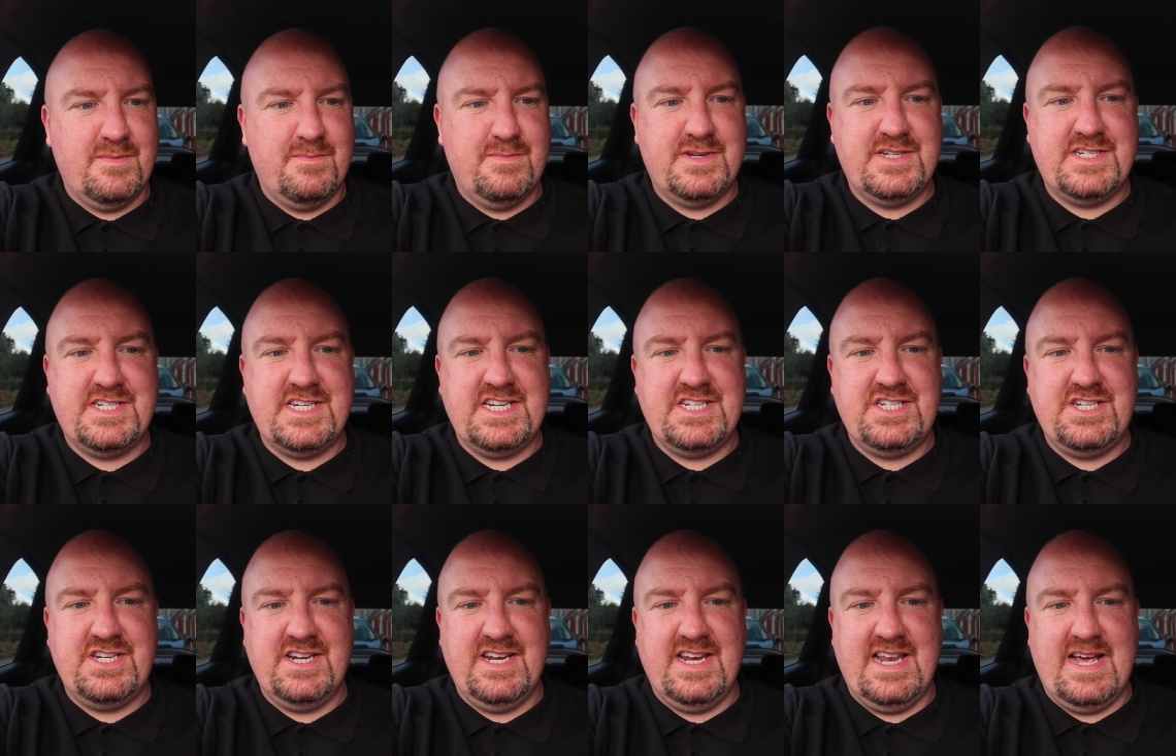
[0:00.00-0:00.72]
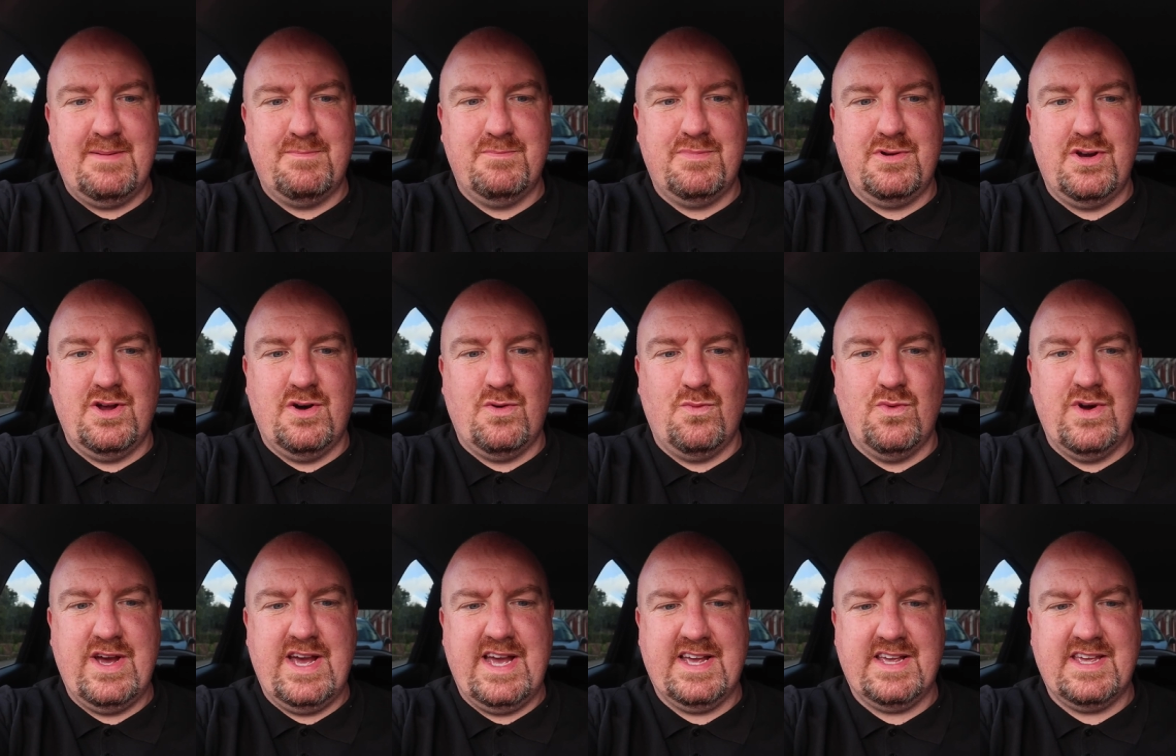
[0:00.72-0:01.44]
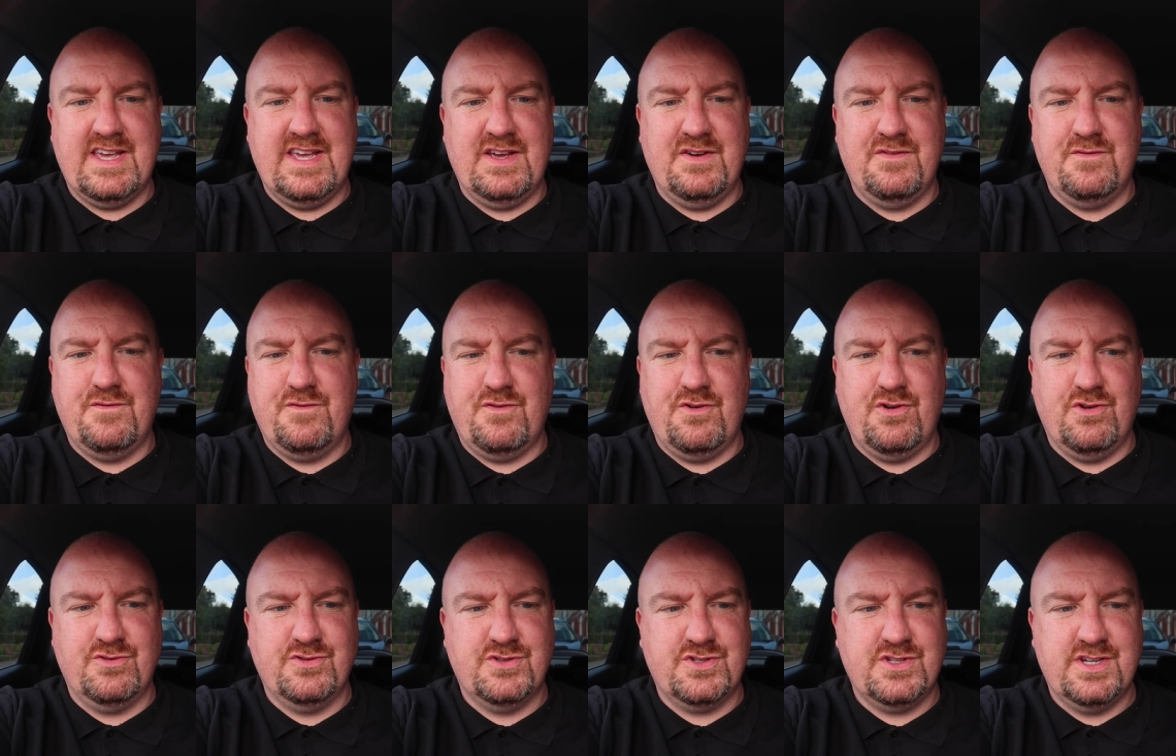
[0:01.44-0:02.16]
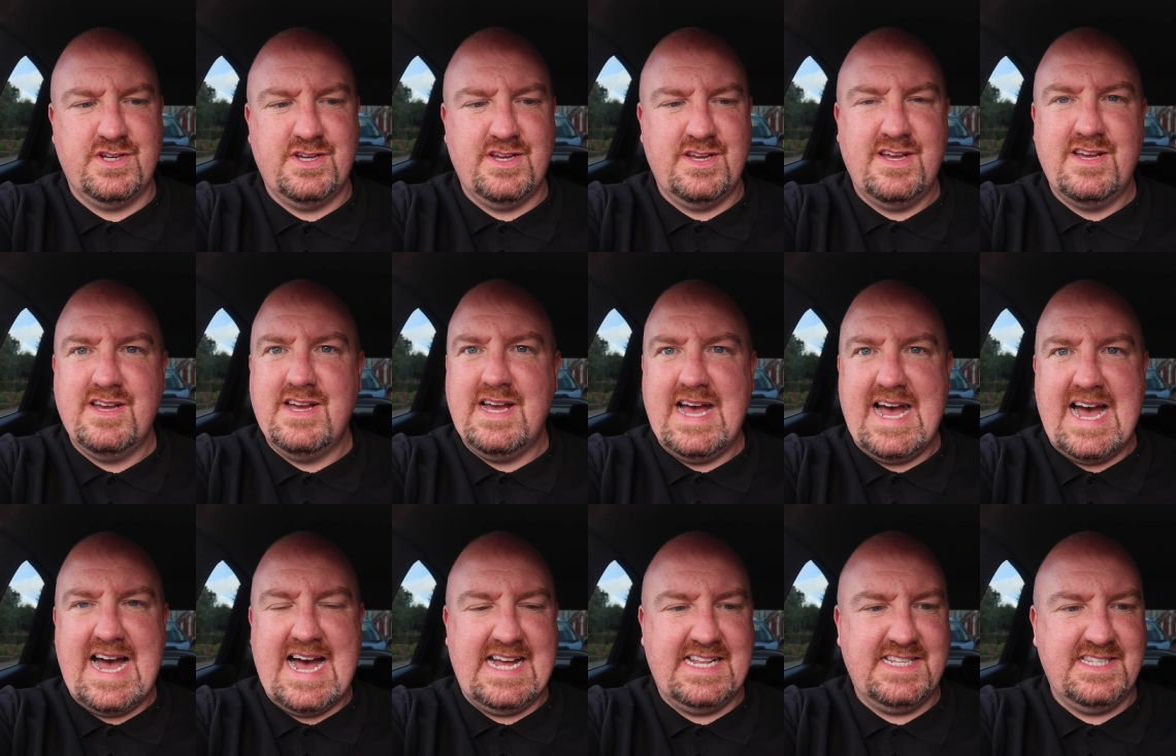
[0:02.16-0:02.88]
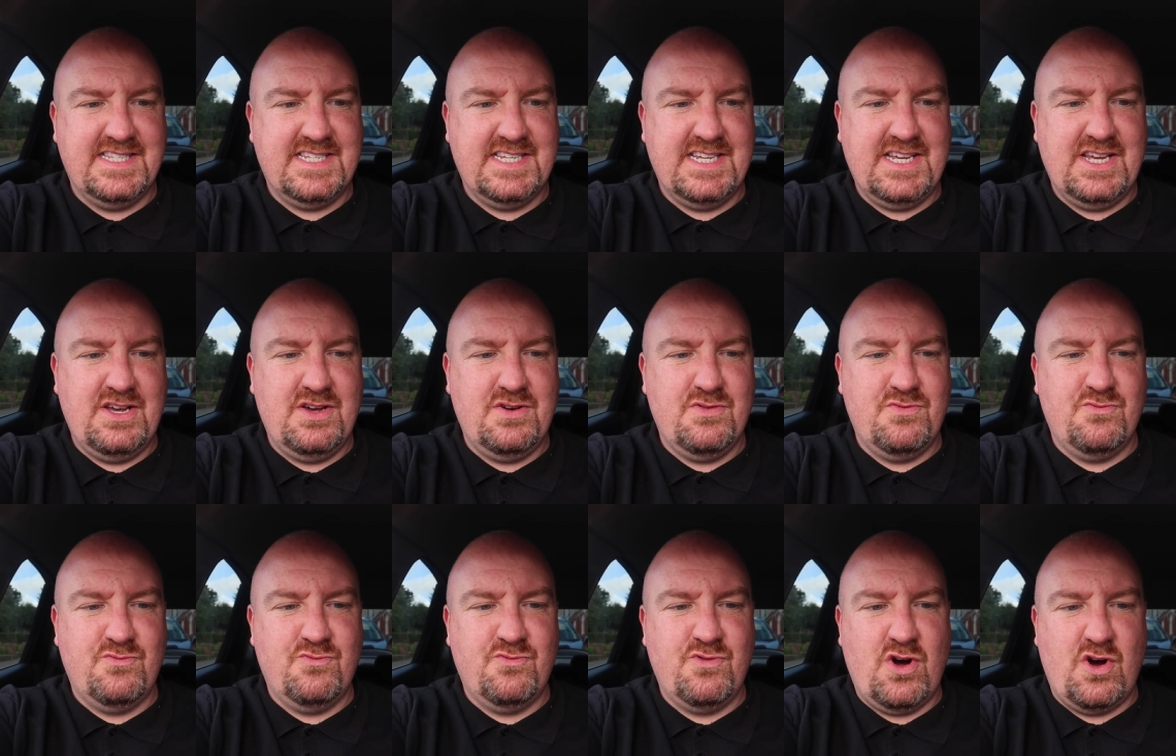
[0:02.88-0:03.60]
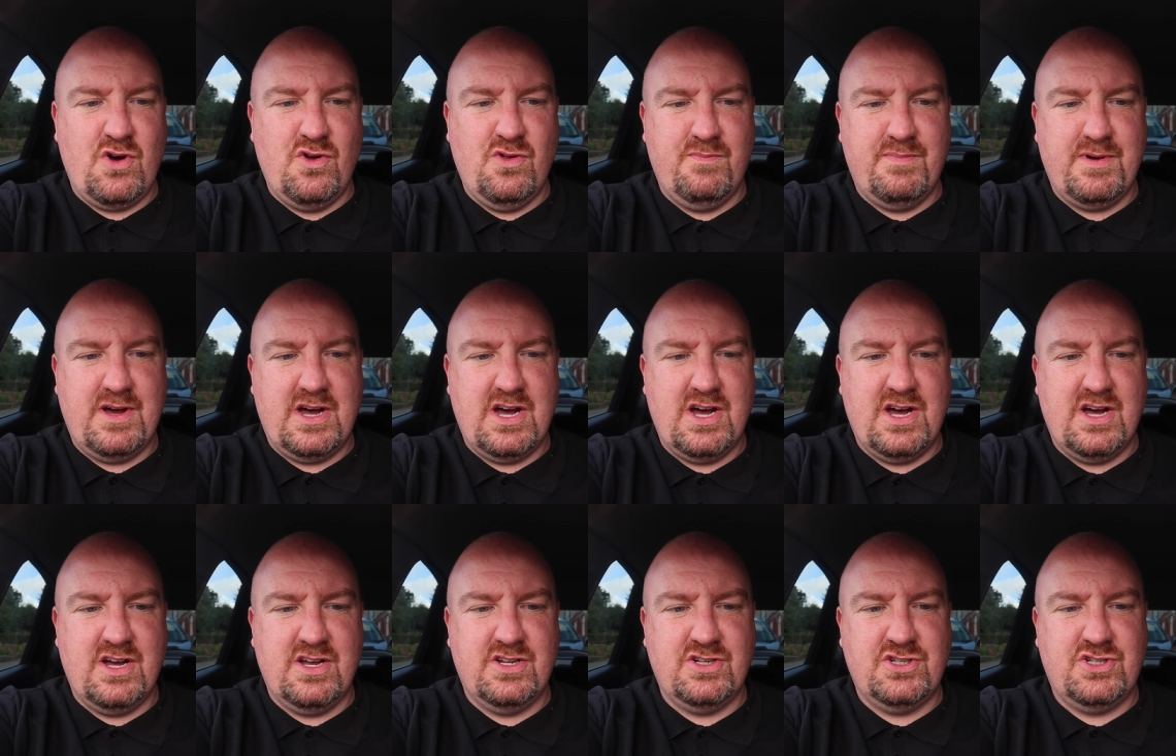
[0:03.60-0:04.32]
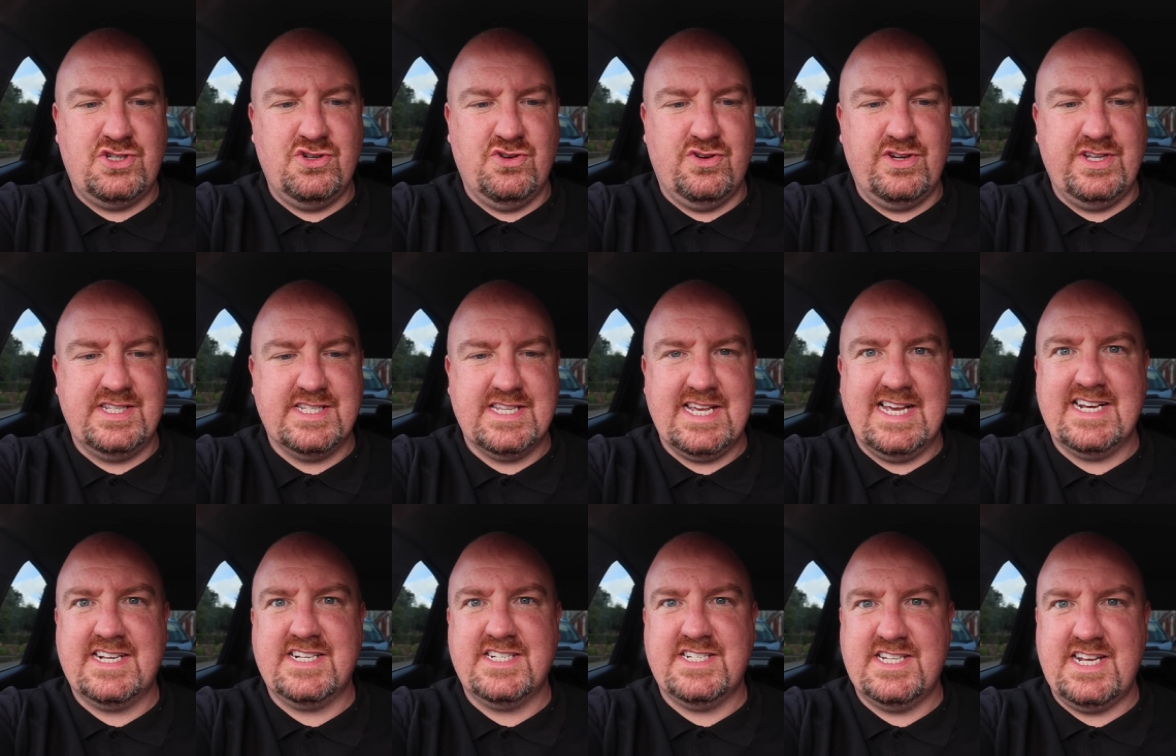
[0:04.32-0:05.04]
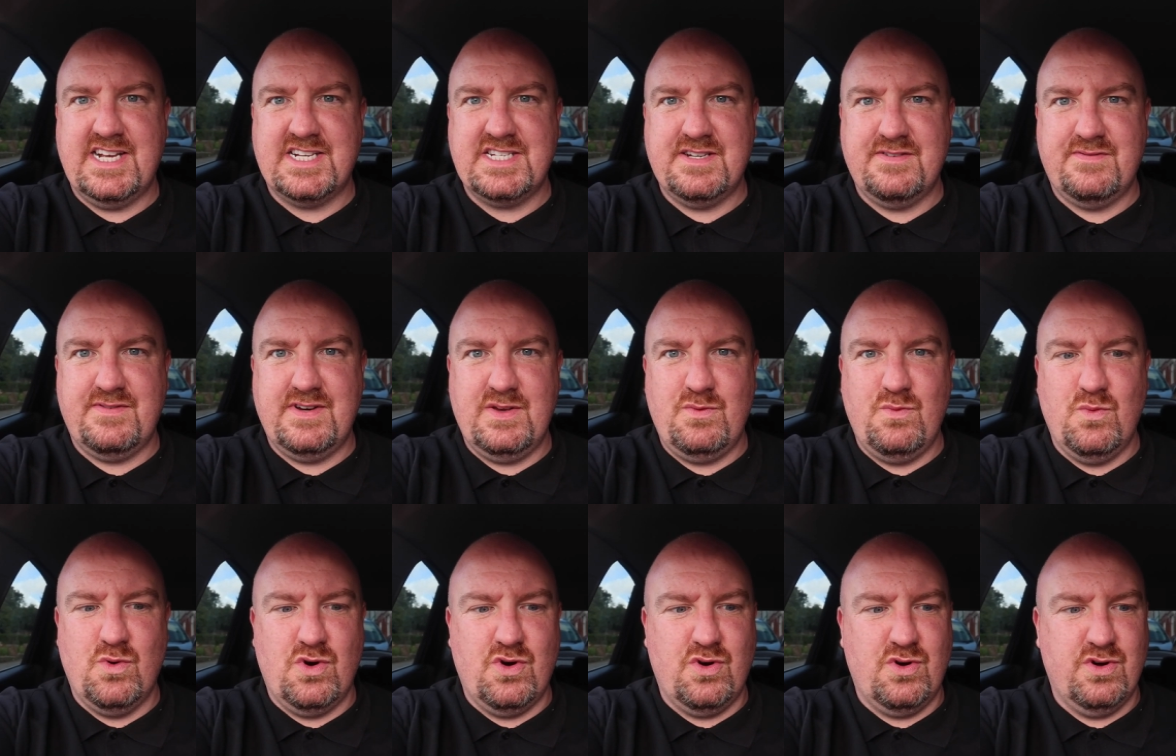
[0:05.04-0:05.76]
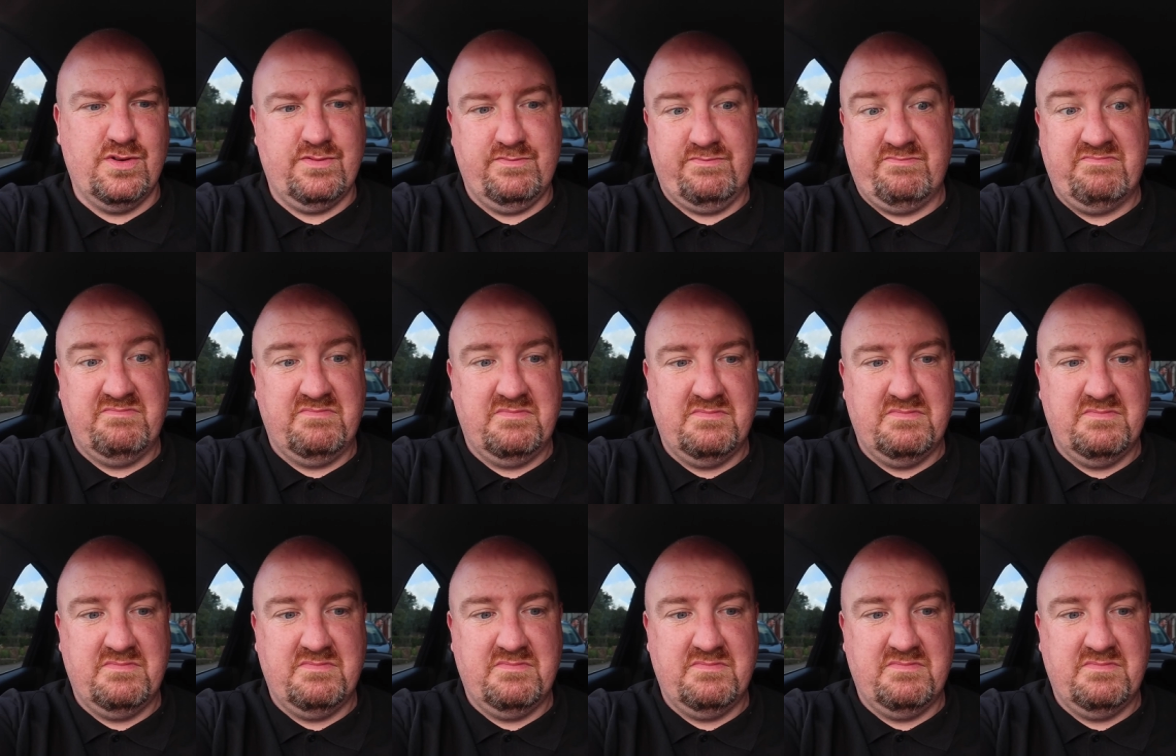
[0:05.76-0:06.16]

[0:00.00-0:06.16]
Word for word: Position lamp not working front. Anti-roll bar joint excessively worn.